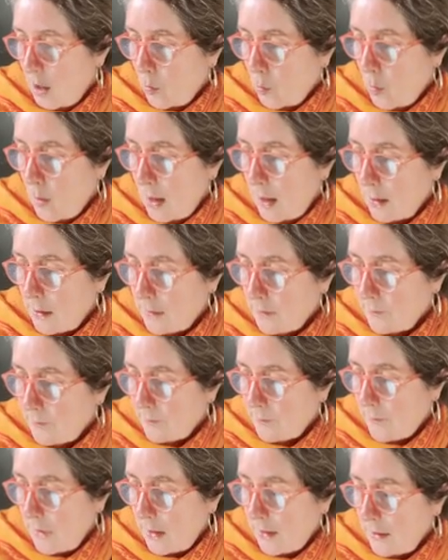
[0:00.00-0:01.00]
Well,
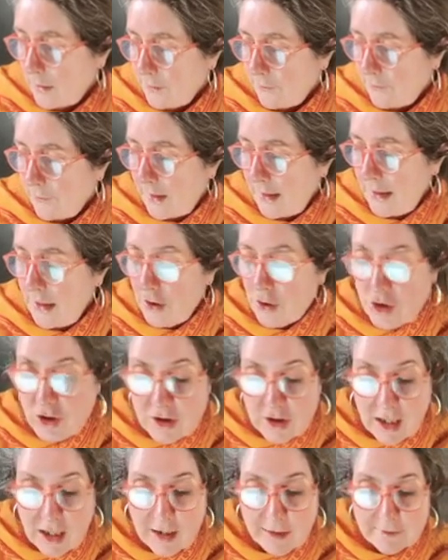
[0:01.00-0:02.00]
funny you
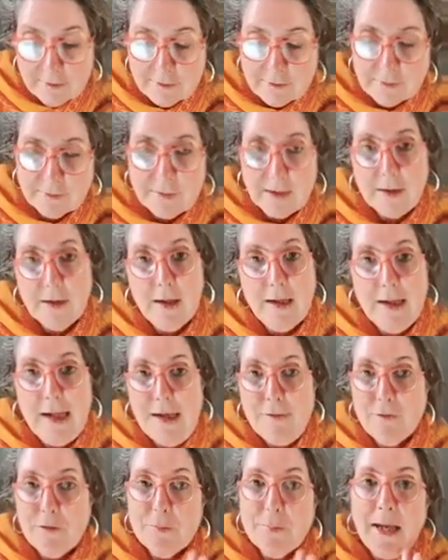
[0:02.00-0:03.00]
should ask, and I
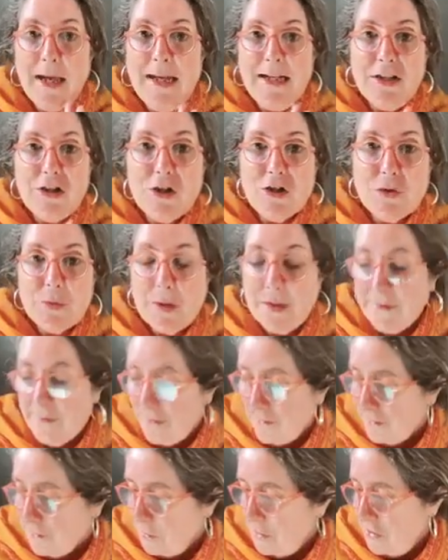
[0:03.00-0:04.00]
haven't paid her to
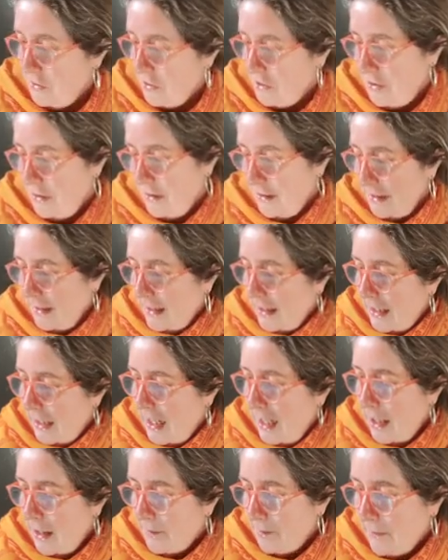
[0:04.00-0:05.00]
ask this question.
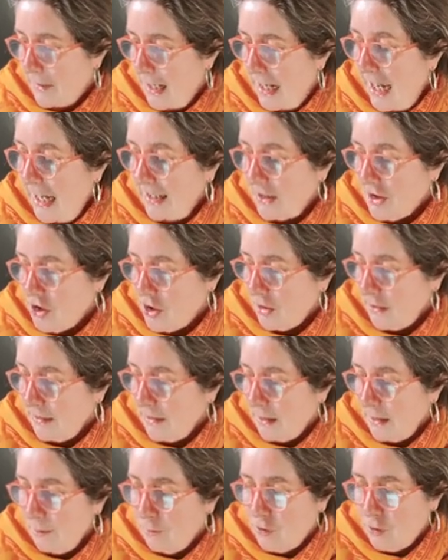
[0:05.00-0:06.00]

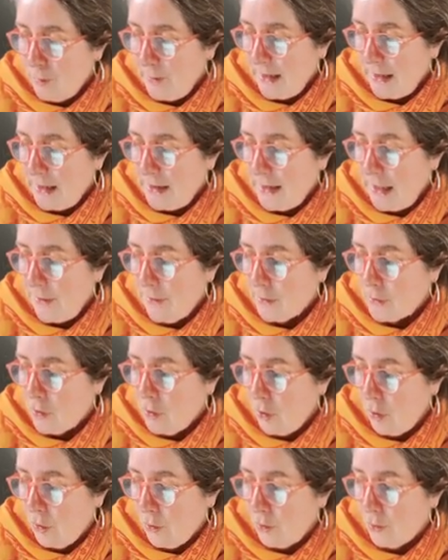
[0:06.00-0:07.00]
Actually, I'm doing another
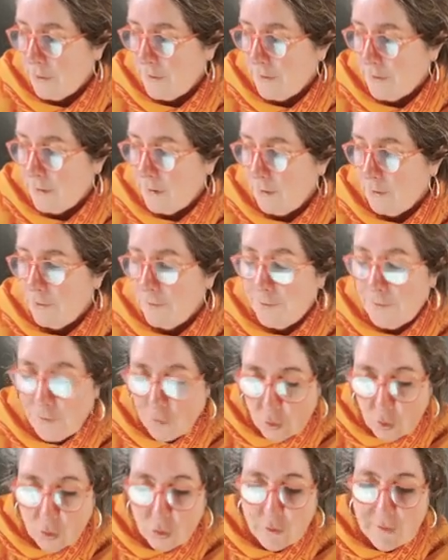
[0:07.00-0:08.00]
course
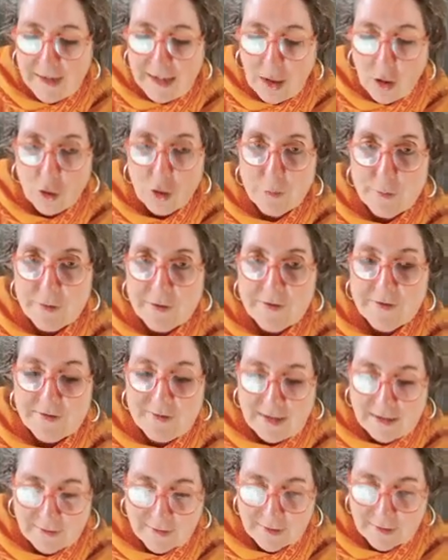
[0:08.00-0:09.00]
for the Open
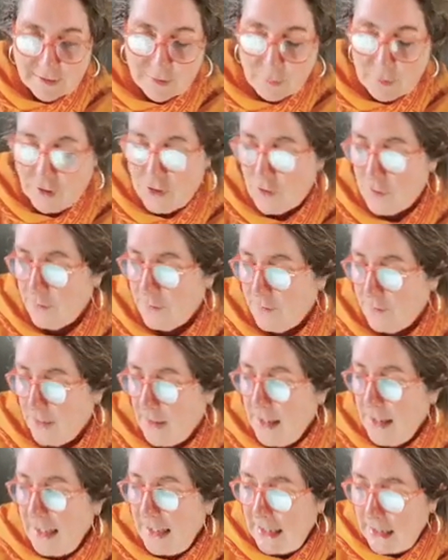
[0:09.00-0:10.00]
Center, which is
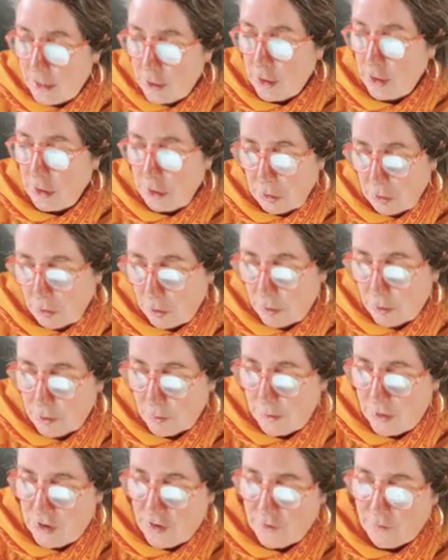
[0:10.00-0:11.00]
in New
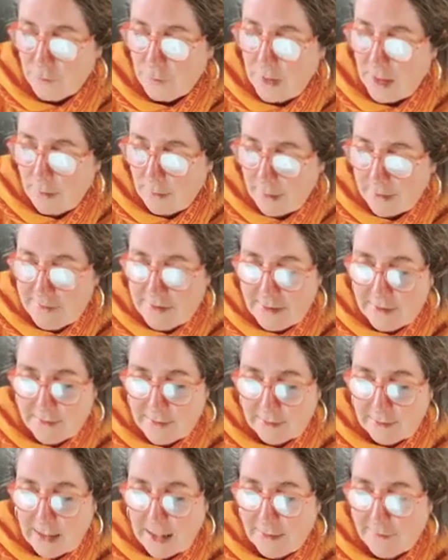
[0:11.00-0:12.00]
York, which is where I did
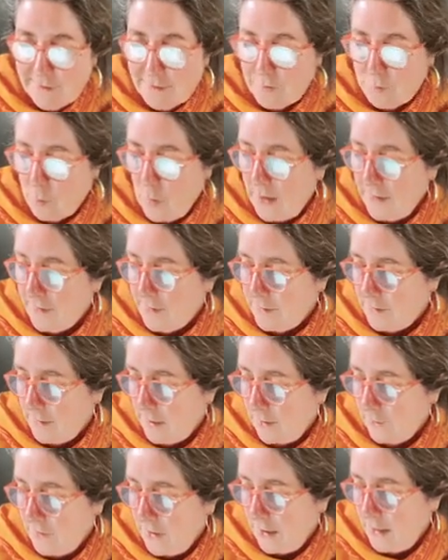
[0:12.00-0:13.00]
the last ones
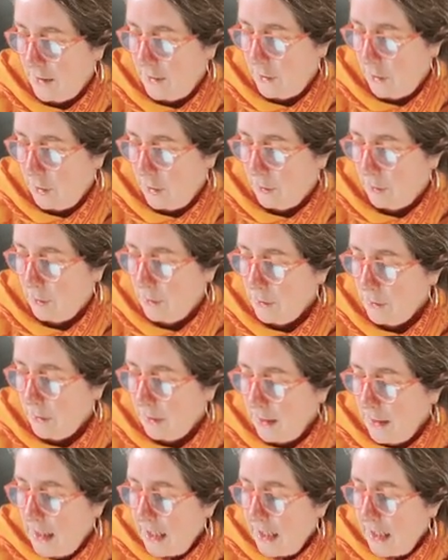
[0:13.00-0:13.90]
I've done in New York.